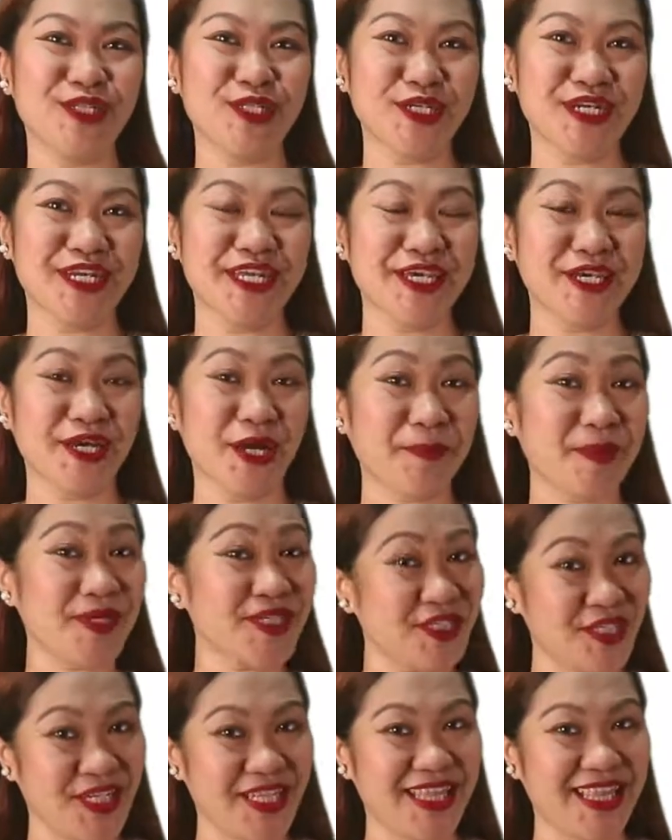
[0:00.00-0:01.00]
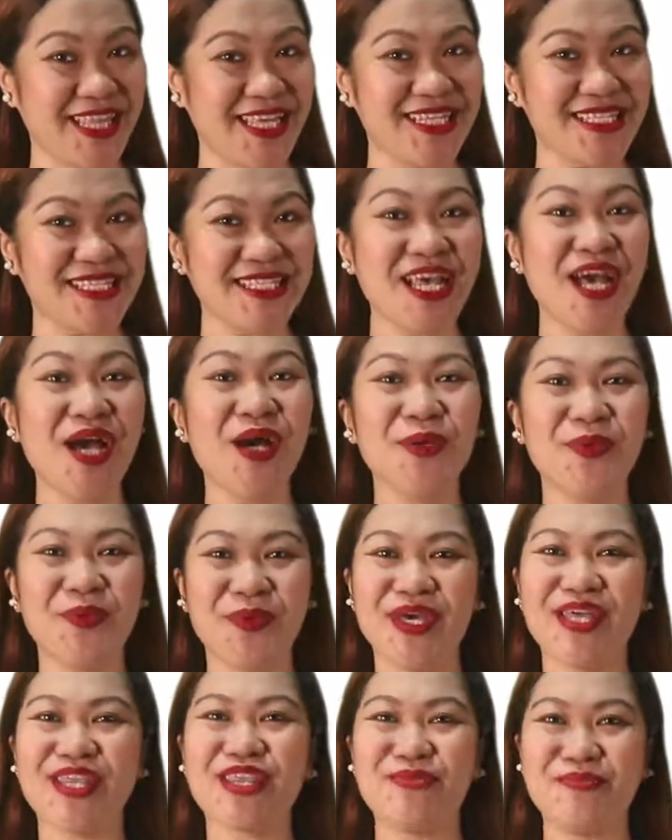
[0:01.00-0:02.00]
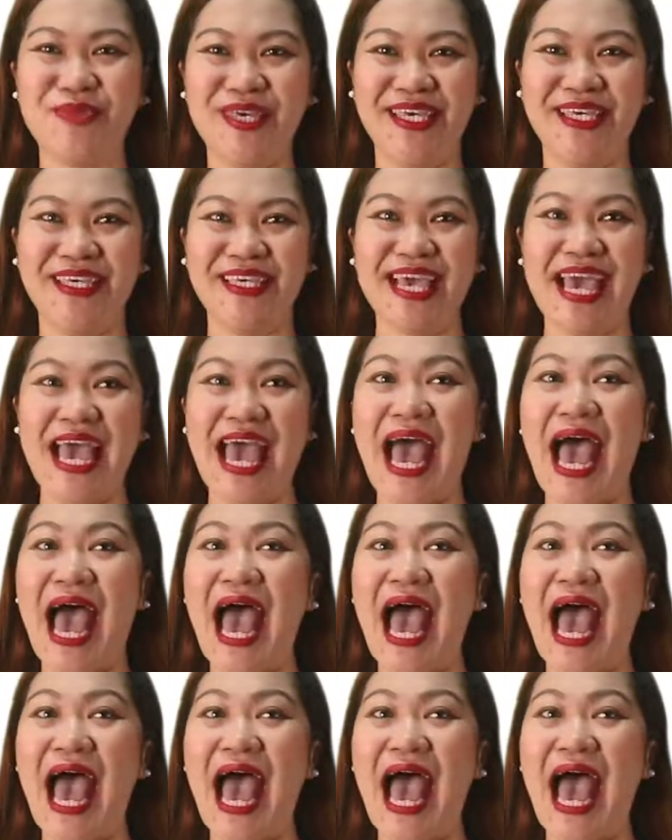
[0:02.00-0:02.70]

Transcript: learning opportunities with me.